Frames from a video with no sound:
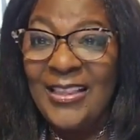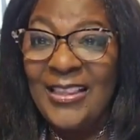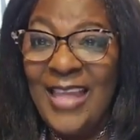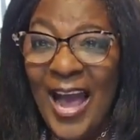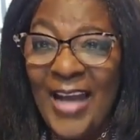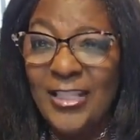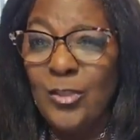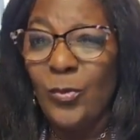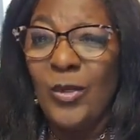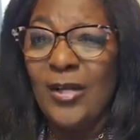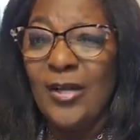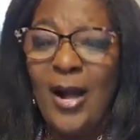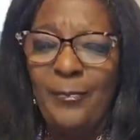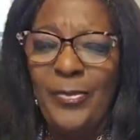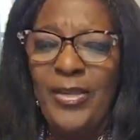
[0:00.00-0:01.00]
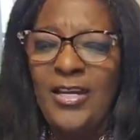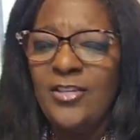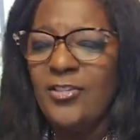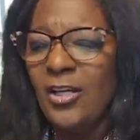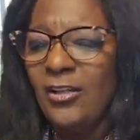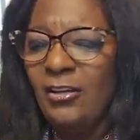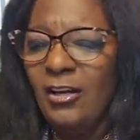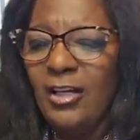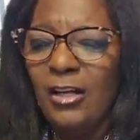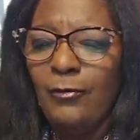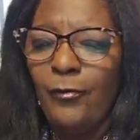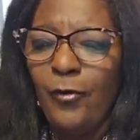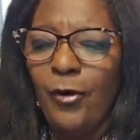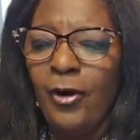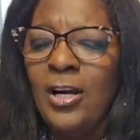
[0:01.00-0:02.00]
That's what companies are looking
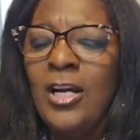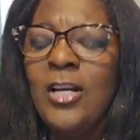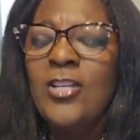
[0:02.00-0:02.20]
for.